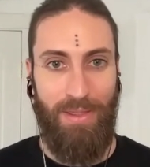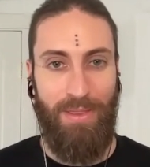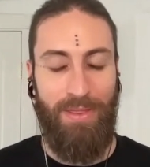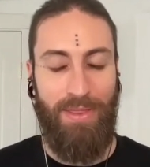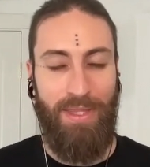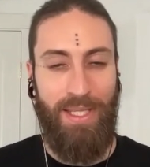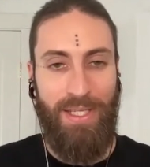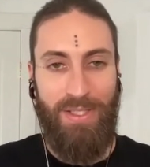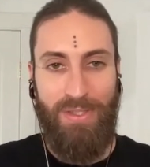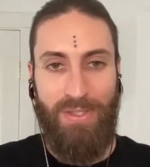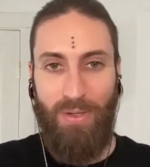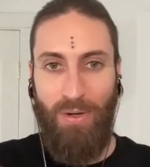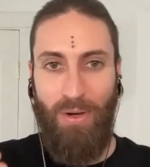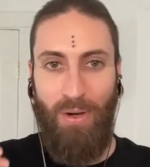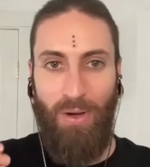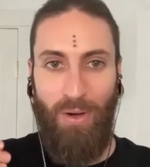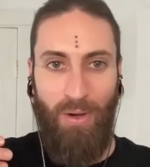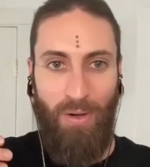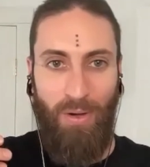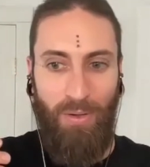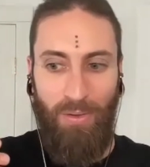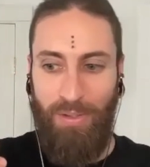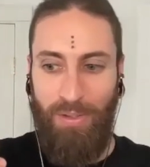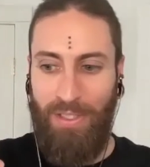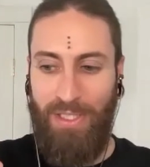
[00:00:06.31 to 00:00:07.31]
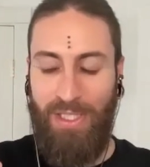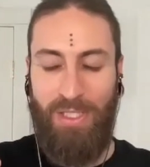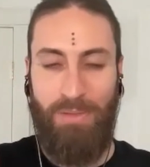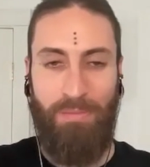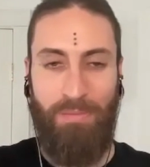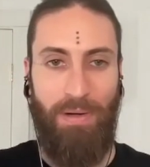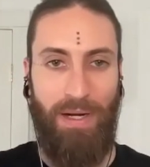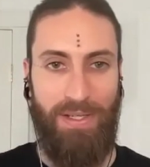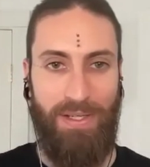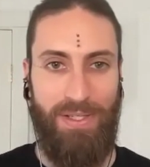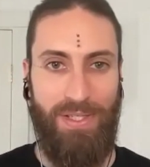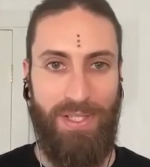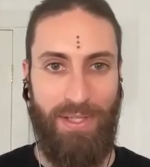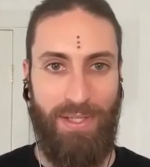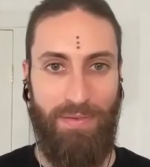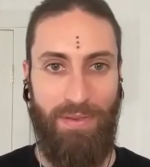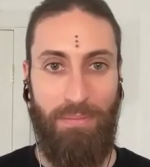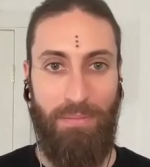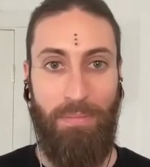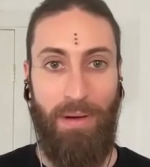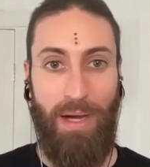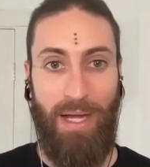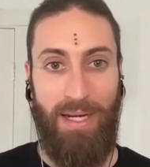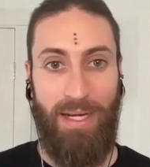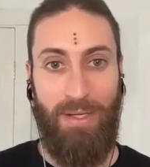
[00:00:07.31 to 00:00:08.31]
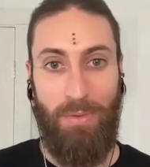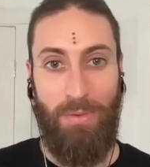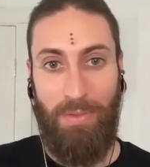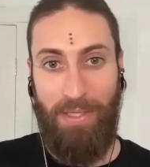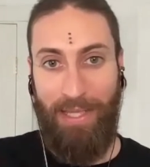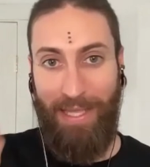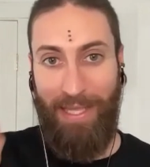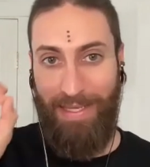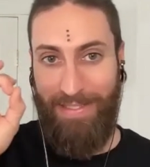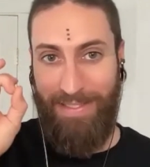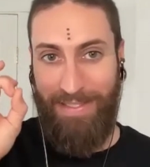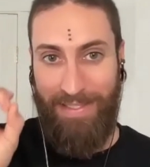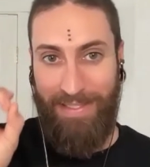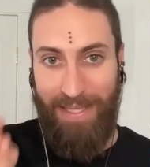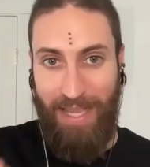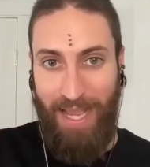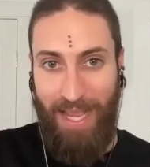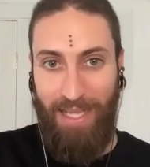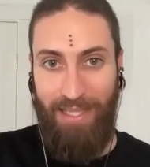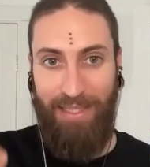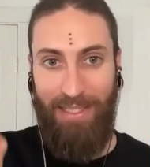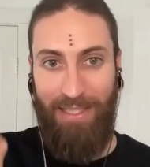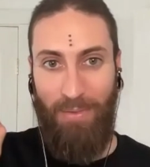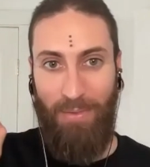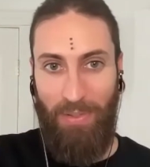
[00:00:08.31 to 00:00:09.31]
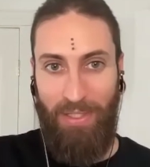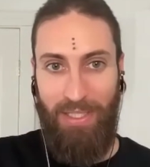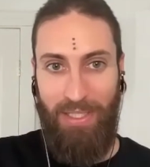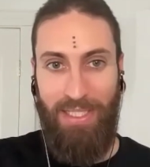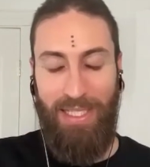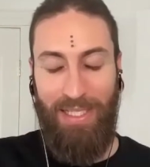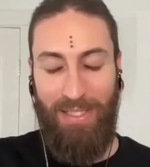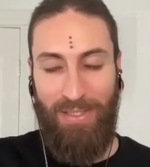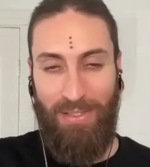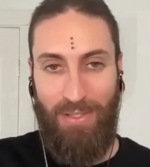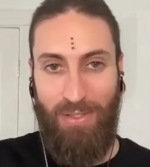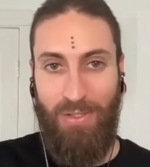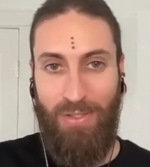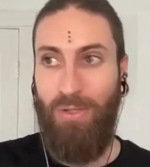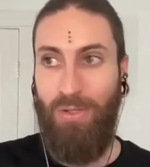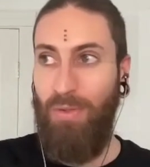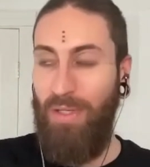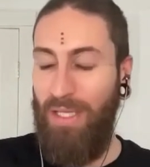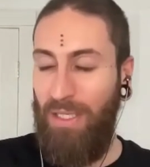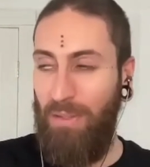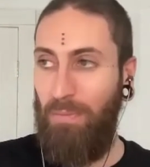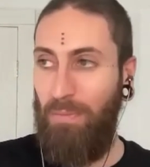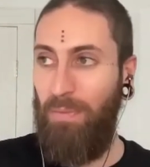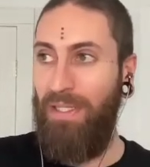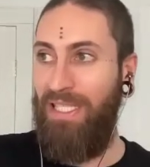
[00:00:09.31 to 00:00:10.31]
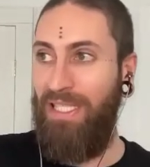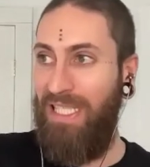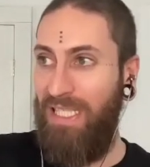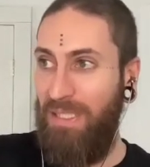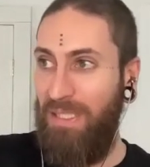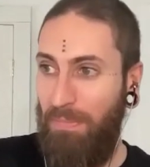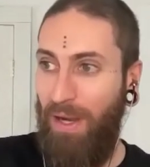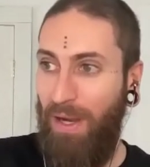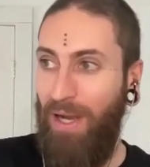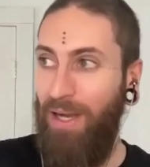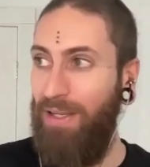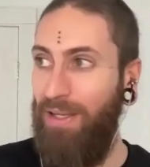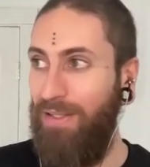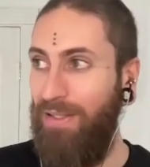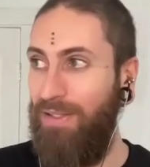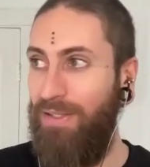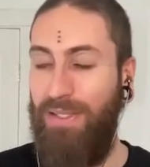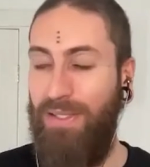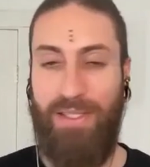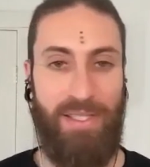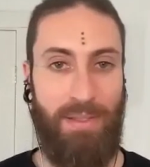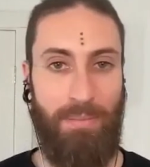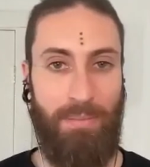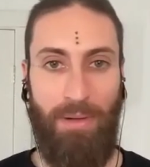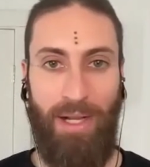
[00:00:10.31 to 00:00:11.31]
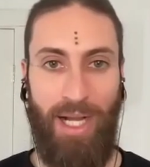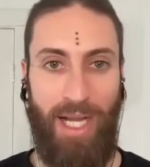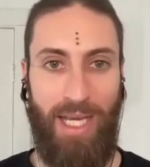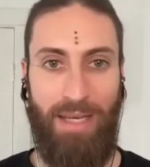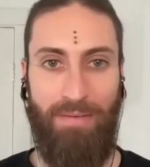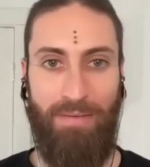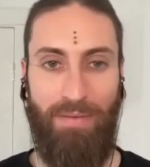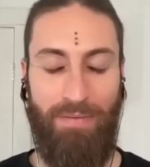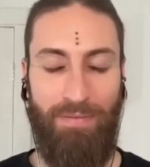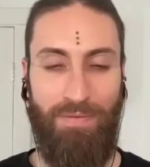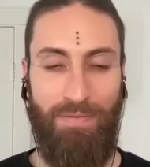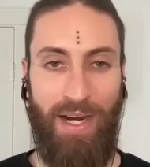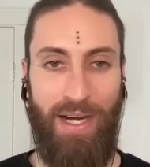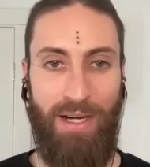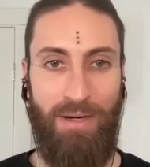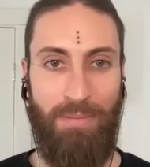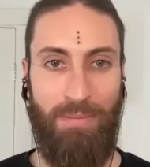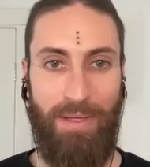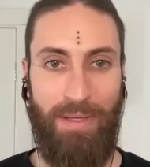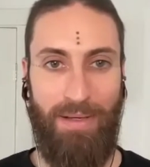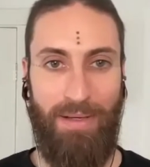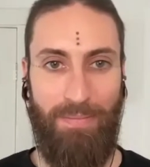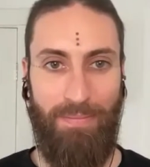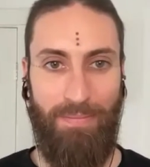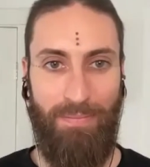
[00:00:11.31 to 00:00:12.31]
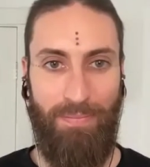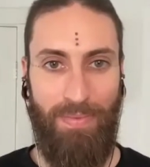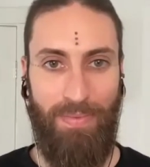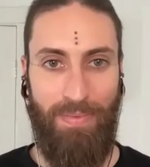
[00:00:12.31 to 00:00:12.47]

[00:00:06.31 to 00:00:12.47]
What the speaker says: These are all expressions of the body doing exactly what it needs to do in response to some kind of environment.